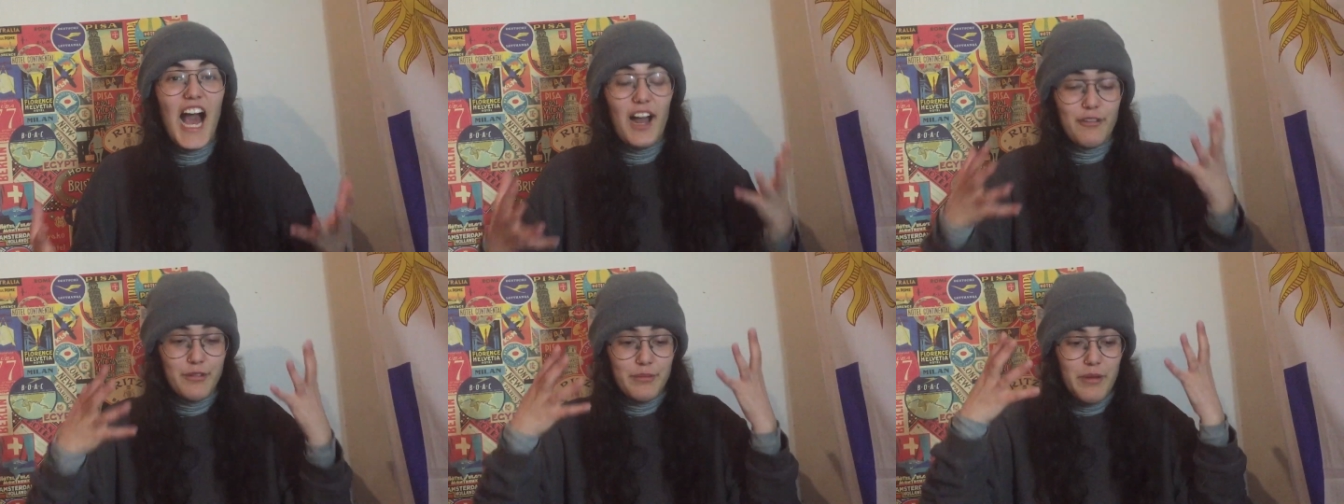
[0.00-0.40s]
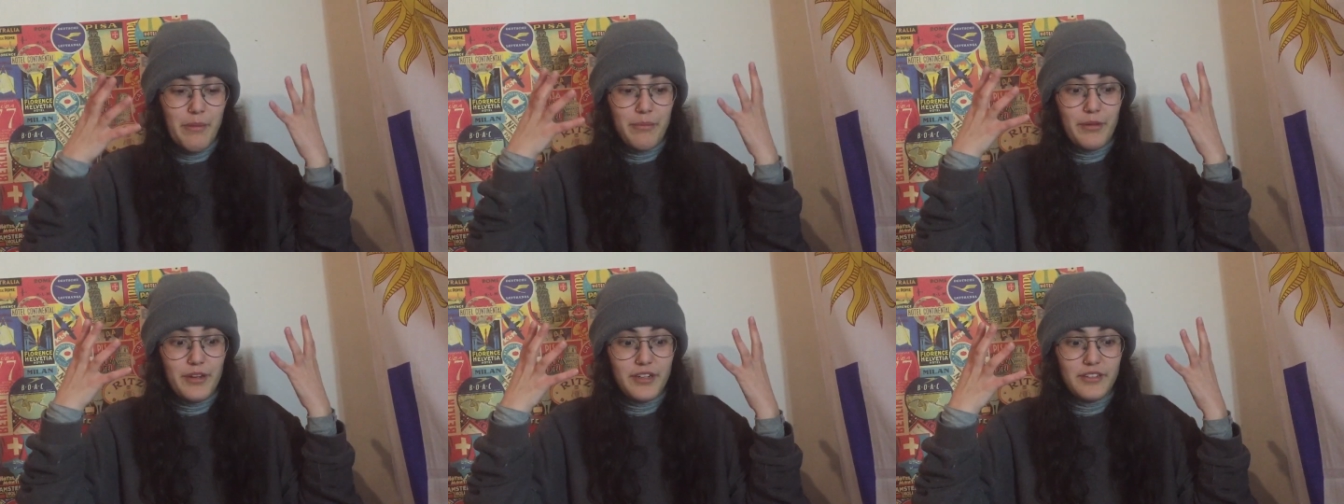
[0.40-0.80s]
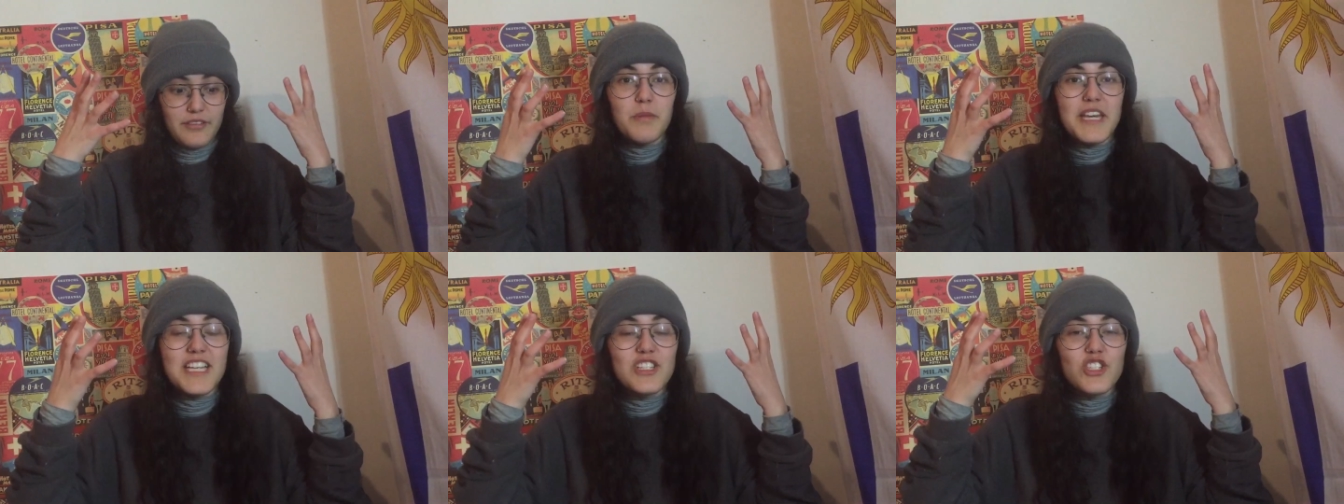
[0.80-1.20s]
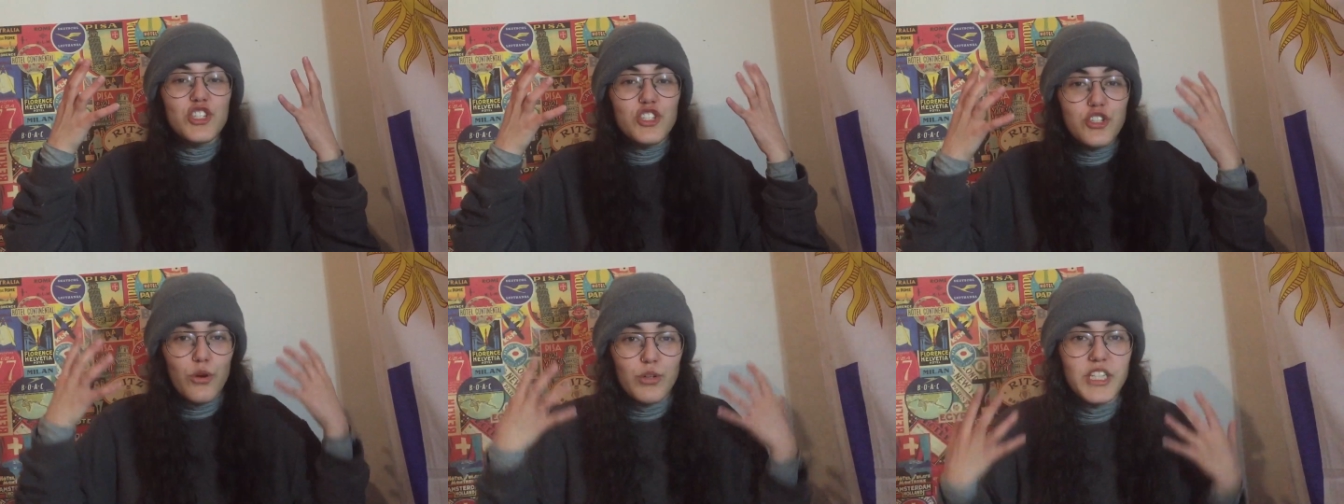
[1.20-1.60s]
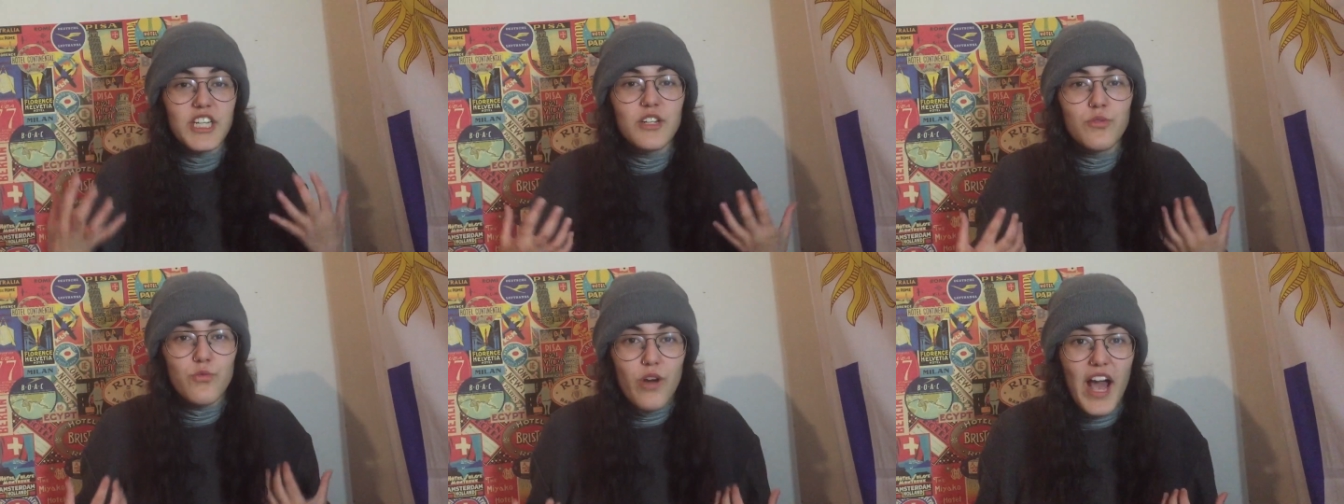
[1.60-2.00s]
I remember being
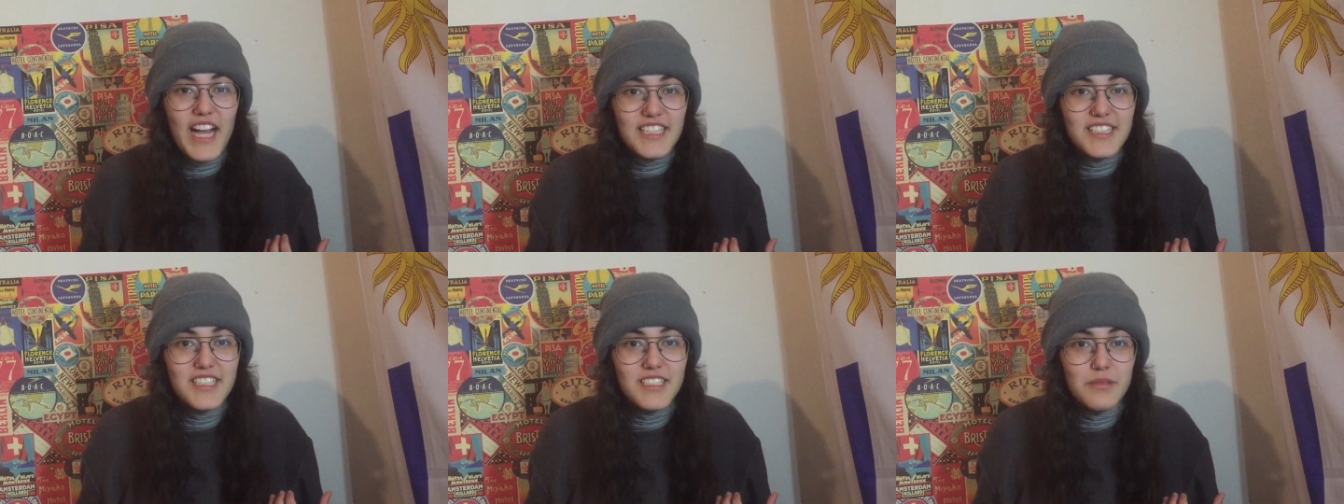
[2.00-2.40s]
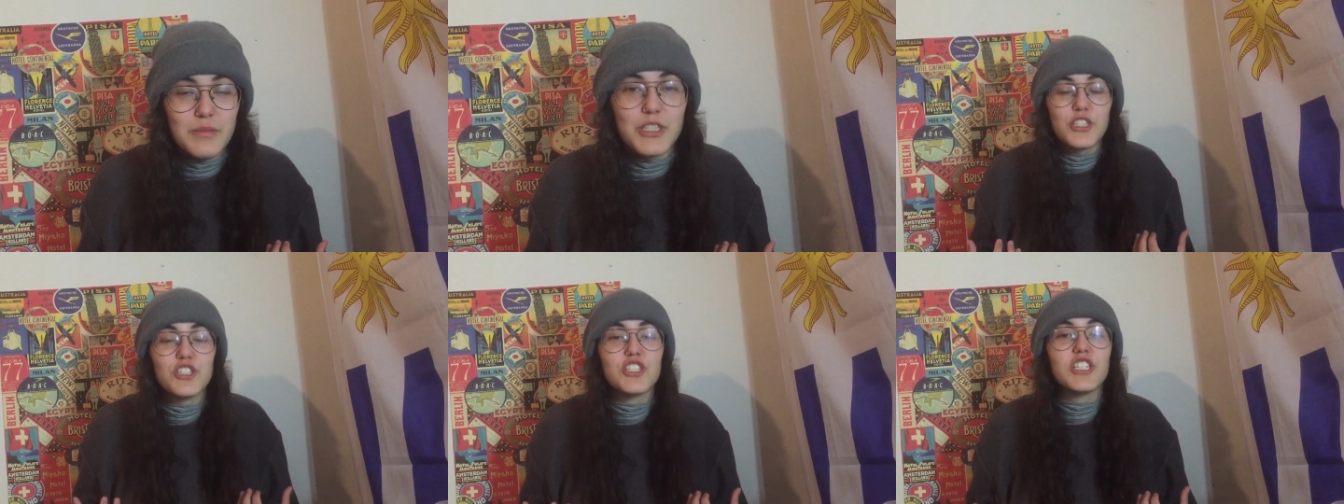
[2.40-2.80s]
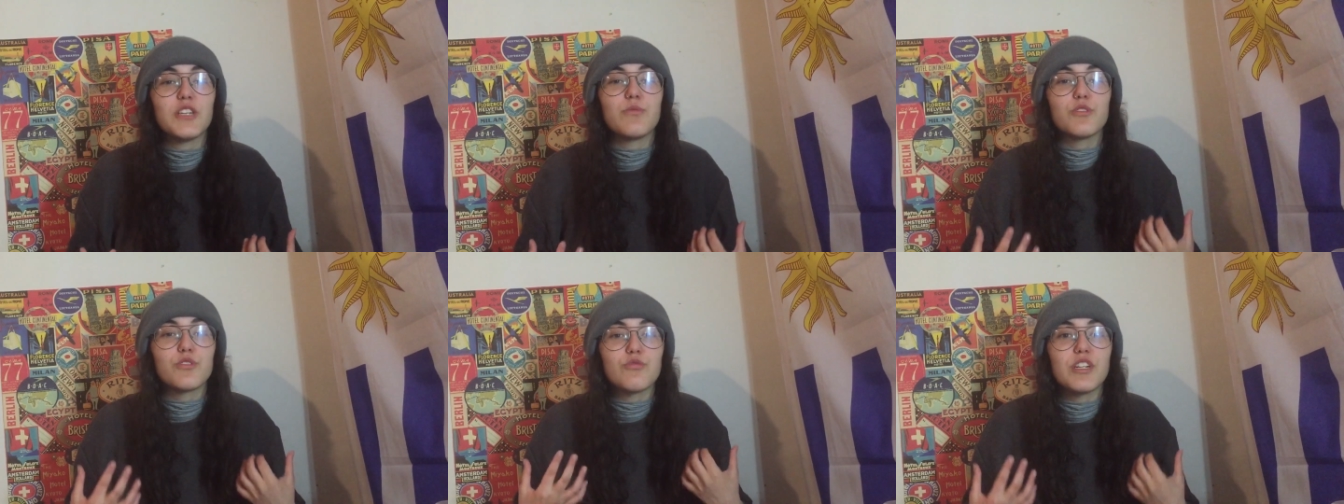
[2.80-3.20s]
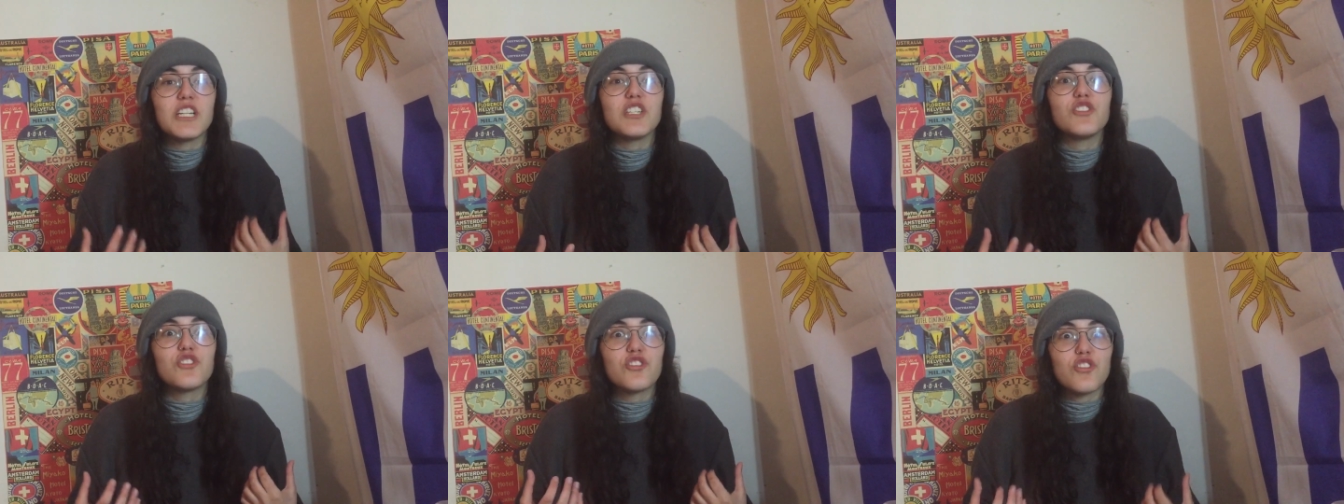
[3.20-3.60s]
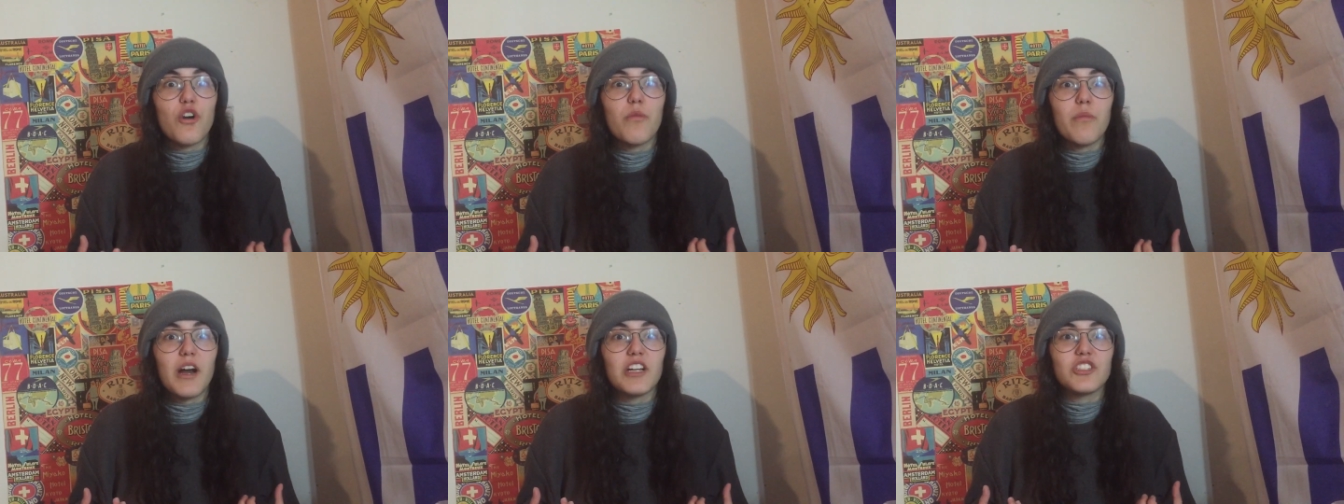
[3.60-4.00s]
soaking wet because it was raining
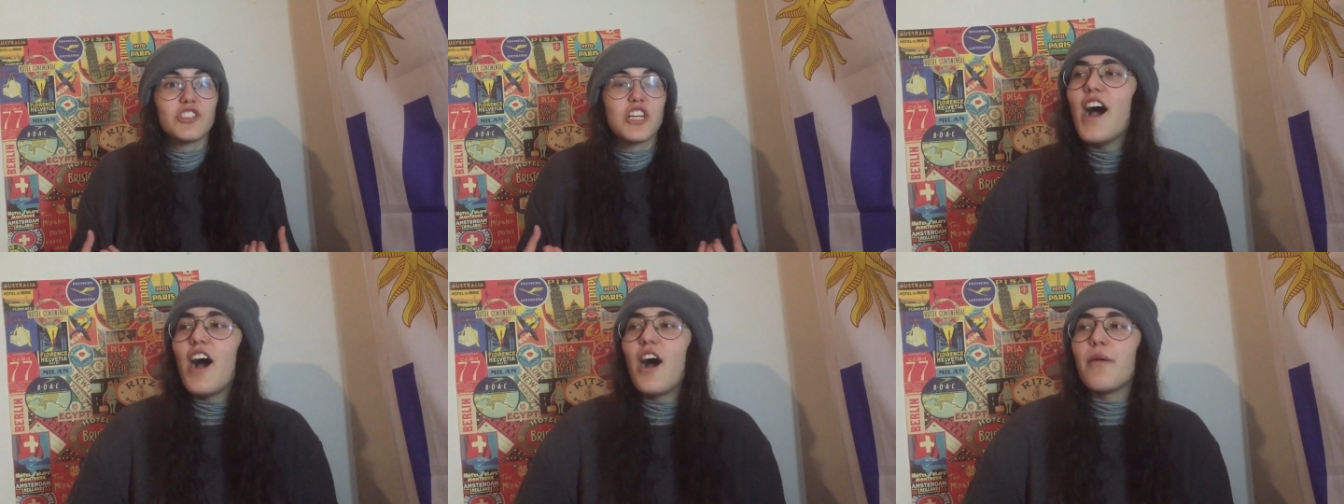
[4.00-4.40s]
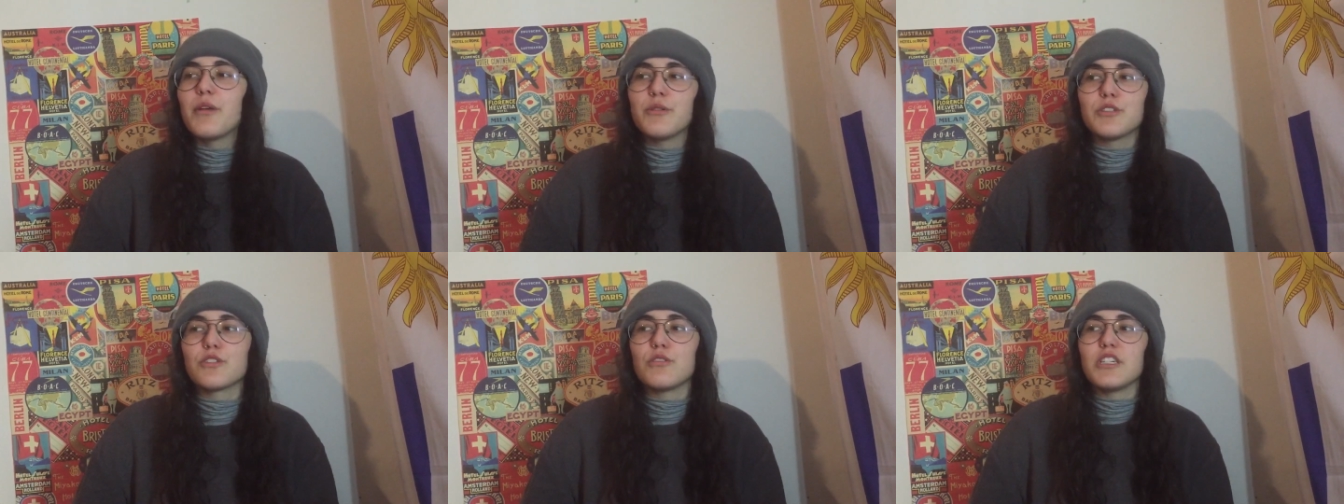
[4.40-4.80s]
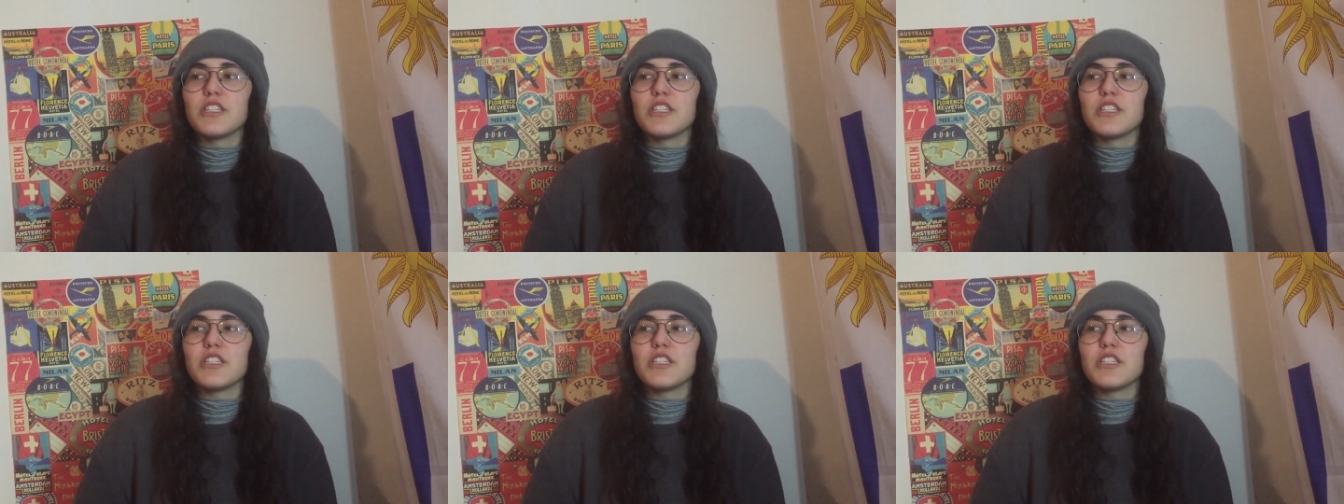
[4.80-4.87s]
so much. Um, it was